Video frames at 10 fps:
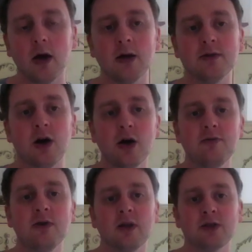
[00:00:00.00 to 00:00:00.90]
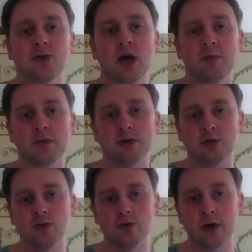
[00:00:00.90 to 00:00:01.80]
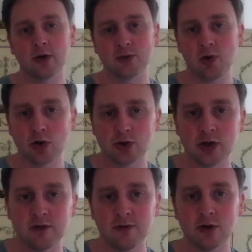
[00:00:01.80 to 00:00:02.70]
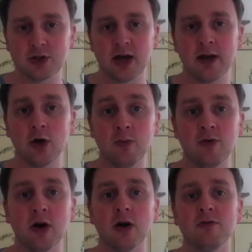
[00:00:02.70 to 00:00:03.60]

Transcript: And I feel that's what happened to Grzegorz Proksa in the first Kerry Hope fight.